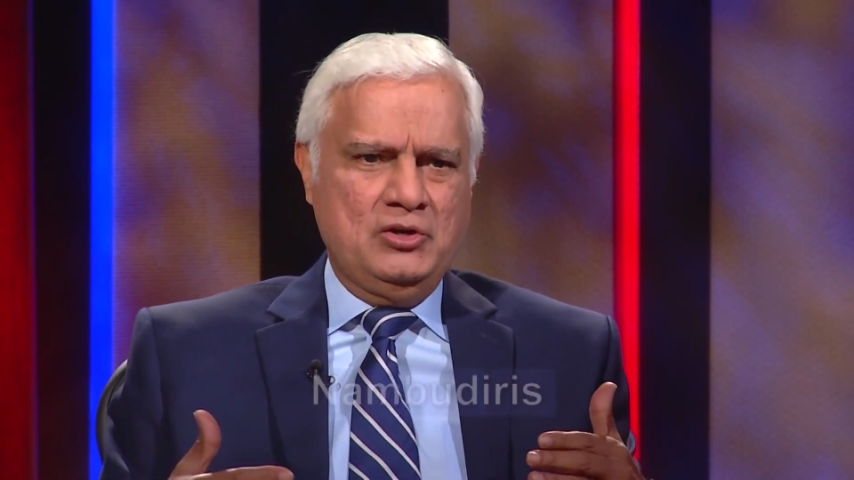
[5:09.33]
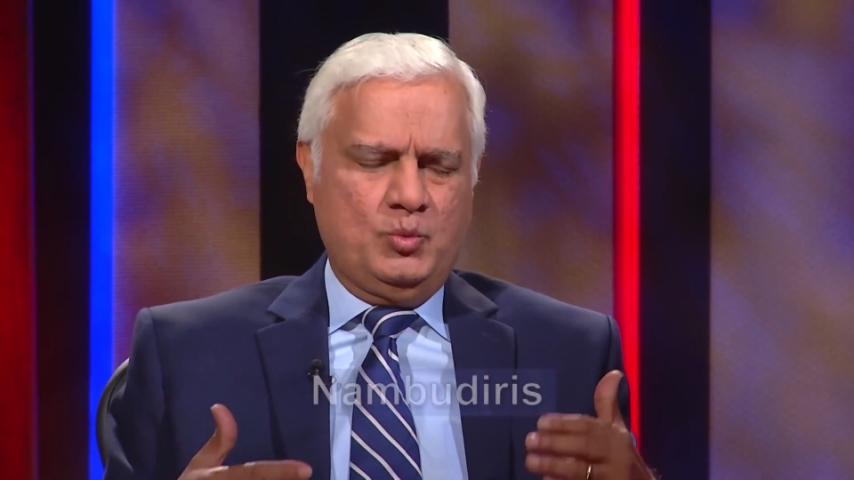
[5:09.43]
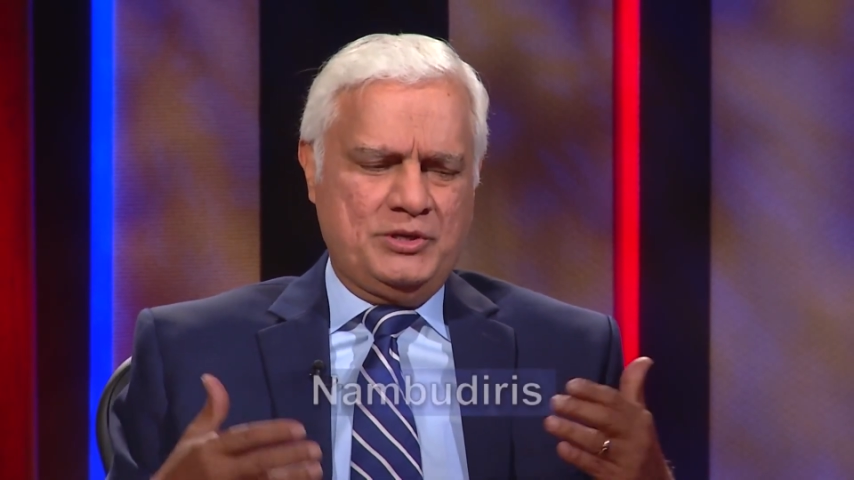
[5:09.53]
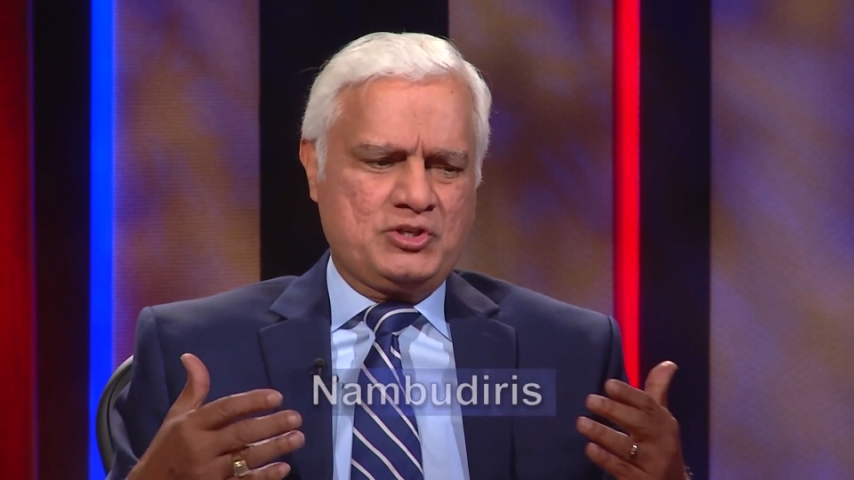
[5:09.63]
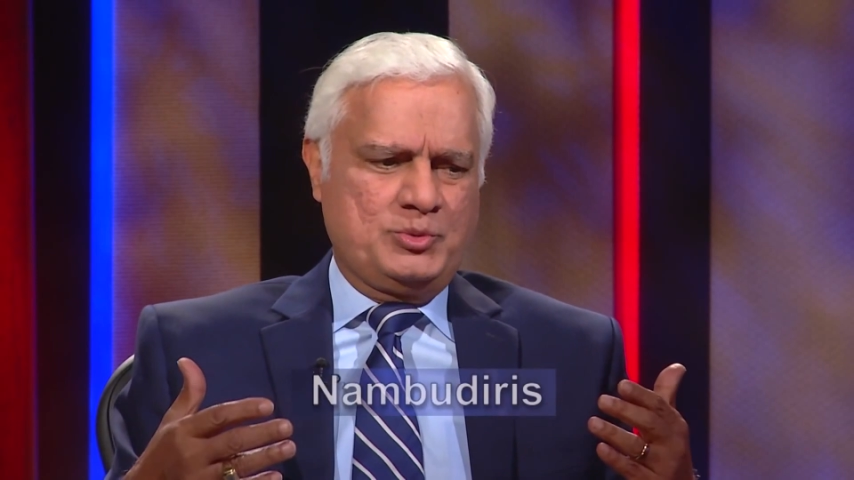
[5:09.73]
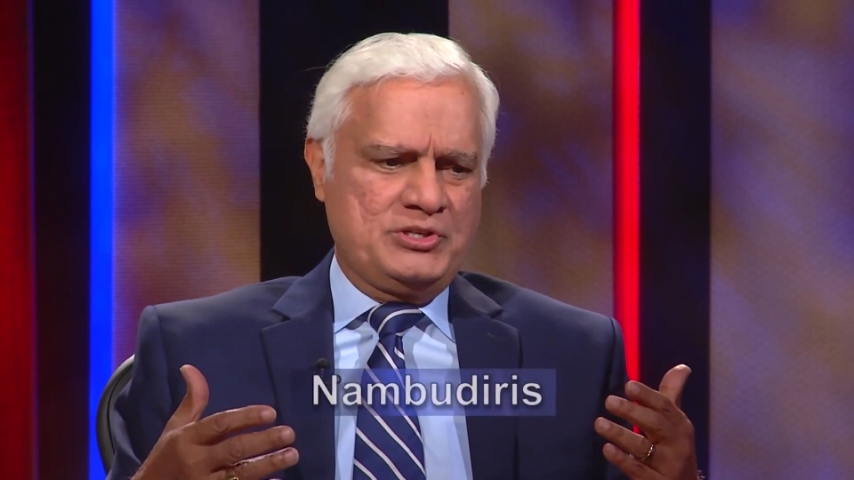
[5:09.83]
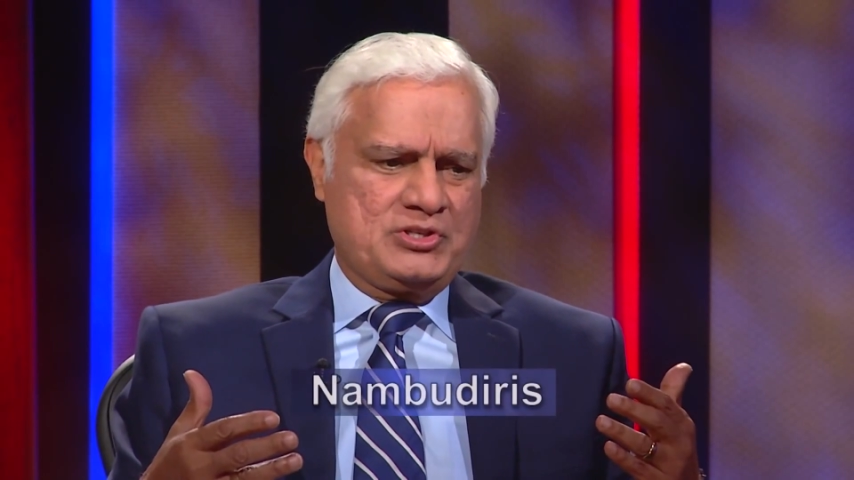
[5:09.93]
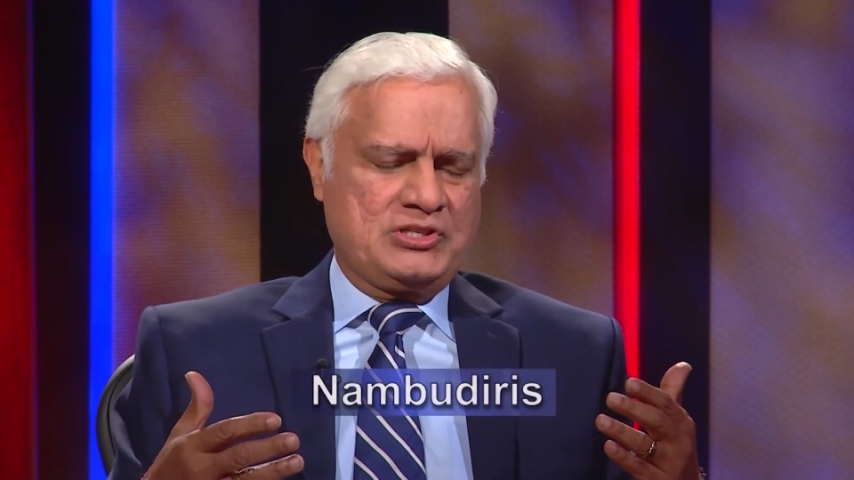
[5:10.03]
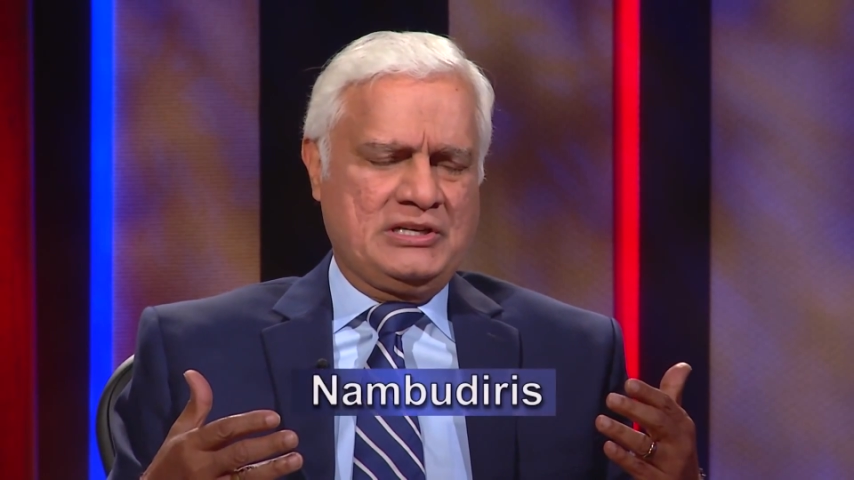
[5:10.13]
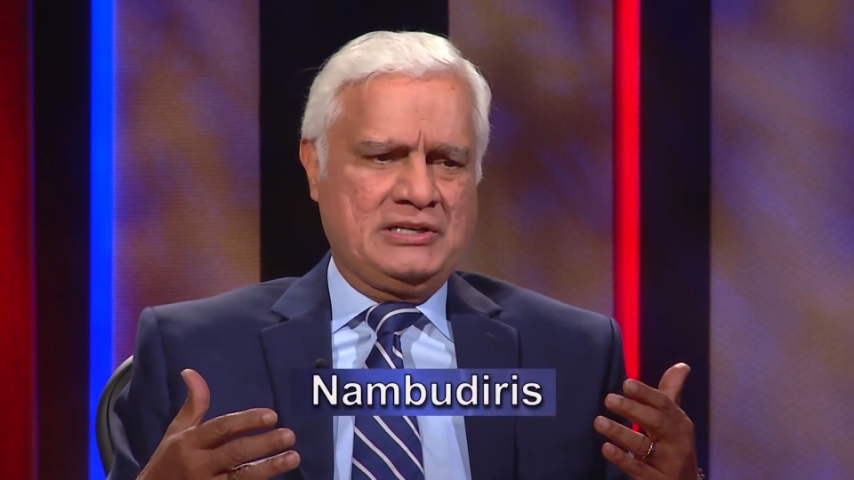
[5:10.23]
which
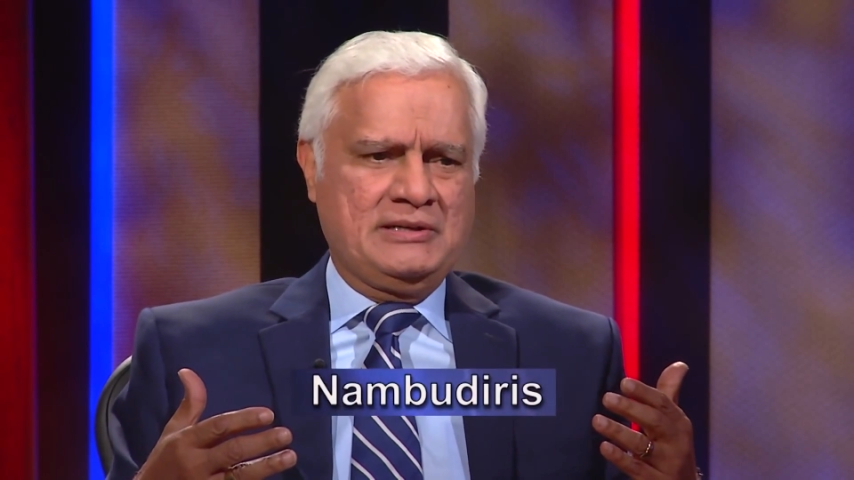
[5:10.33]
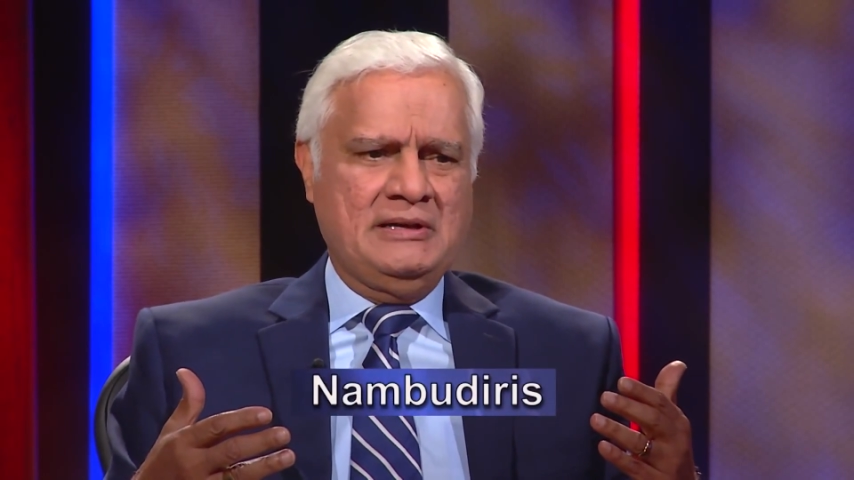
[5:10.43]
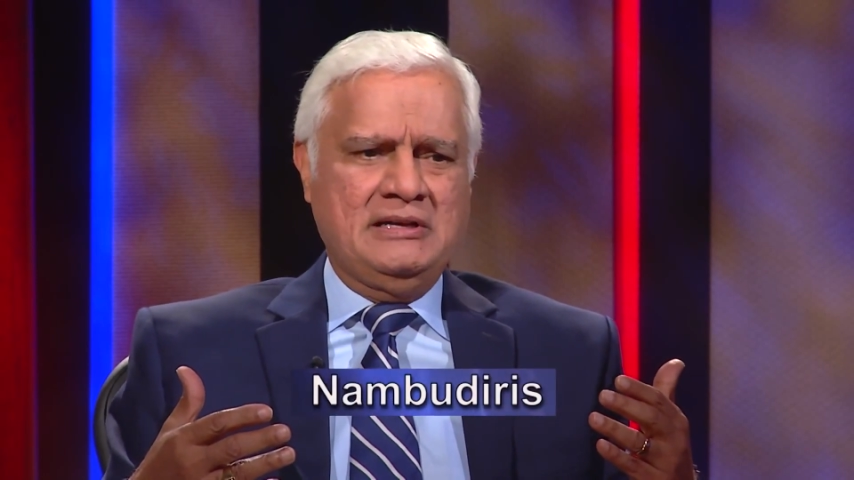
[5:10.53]
was the